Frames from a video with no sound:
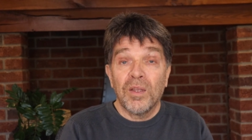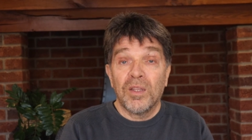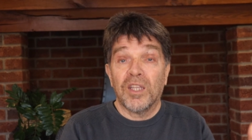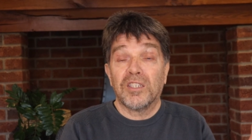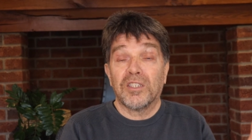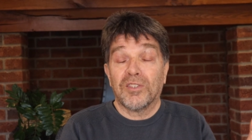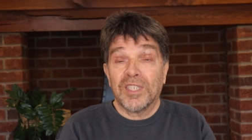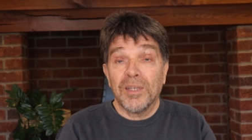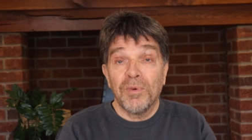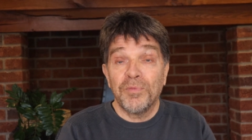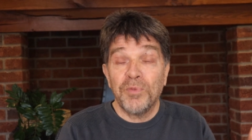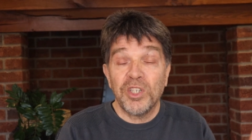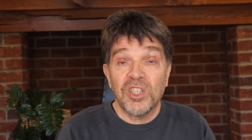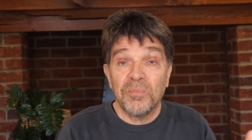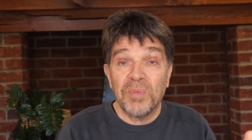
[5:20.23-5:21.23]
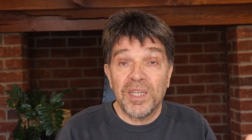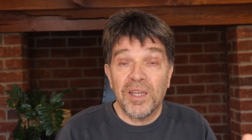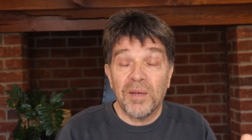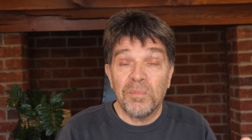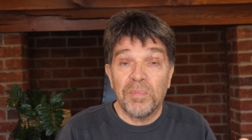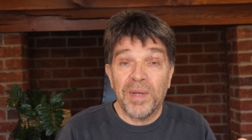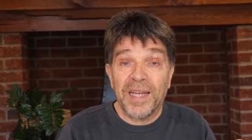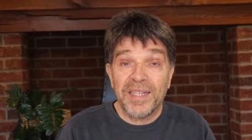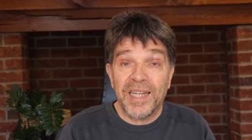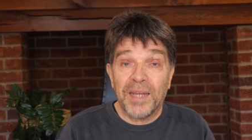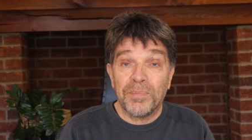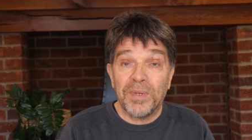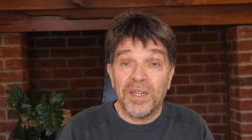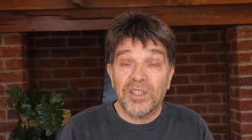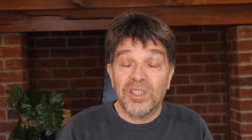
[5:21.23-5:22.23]
that some of which have become bad
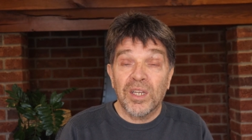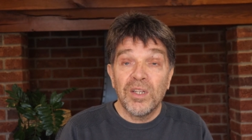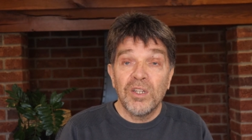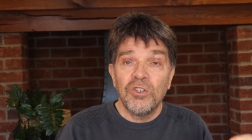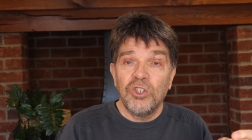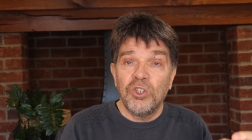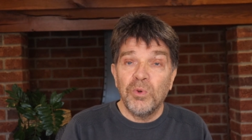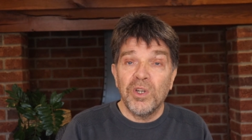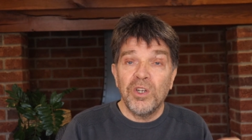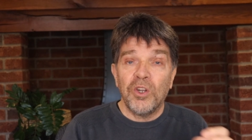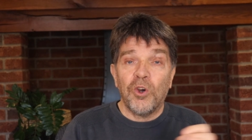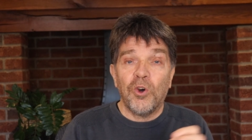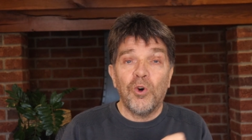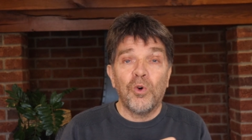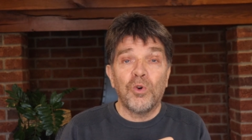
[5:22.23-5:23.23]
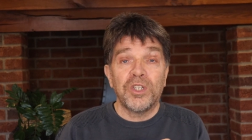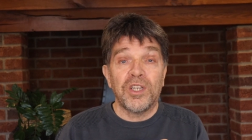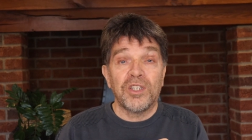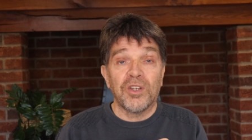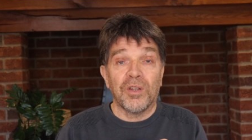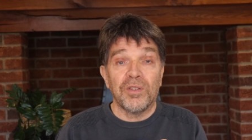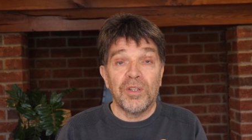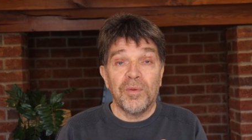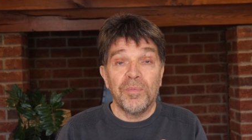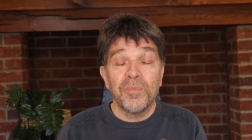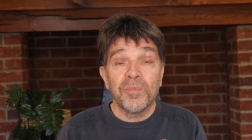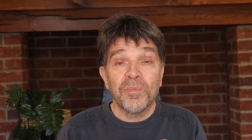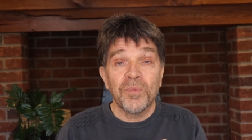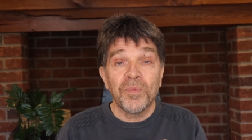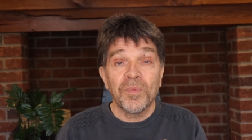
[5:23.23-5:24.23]
habits, do an audit on them